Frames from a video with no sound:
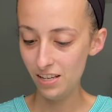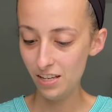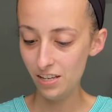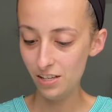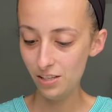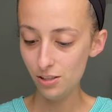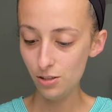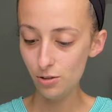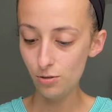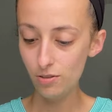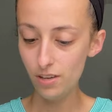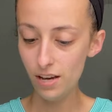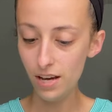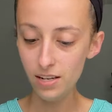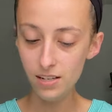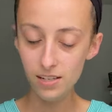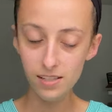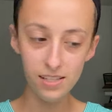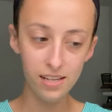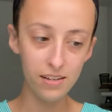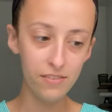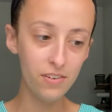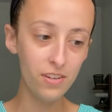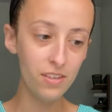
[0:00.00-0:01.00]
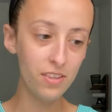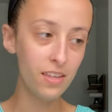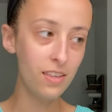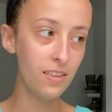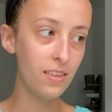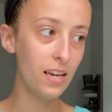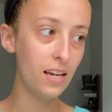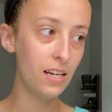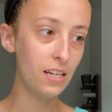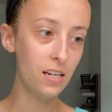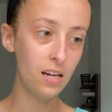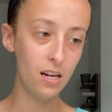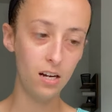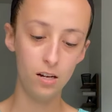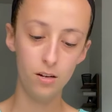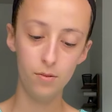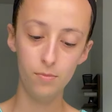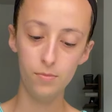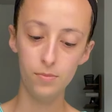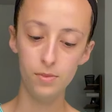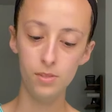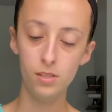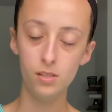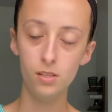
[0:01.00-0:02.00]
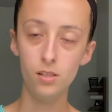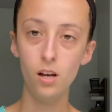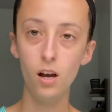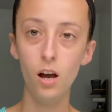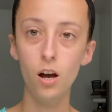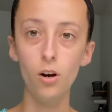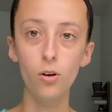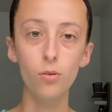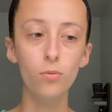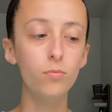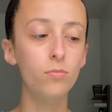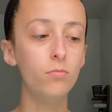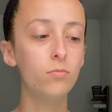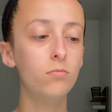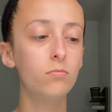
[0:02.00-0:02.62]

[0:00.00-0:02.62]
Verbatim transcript: So that is everything that comes, oh,